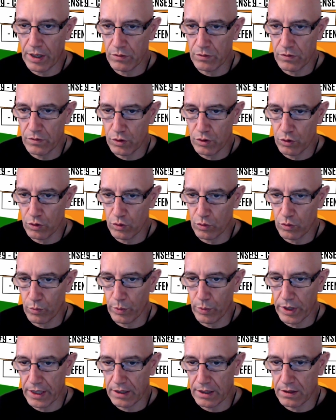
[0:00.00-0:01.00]
so
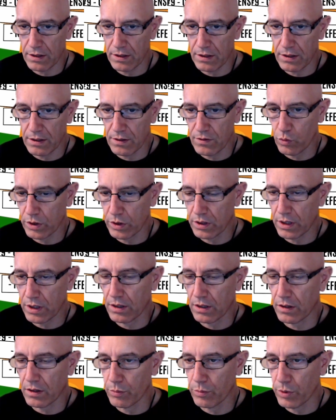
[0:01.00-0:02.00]
black needs to attack
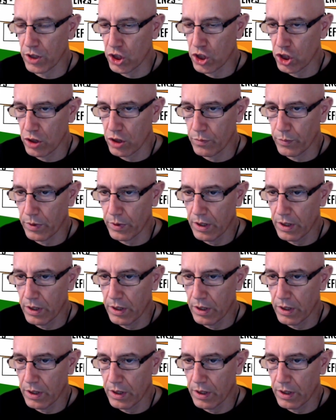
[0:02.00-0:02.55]
the bishop.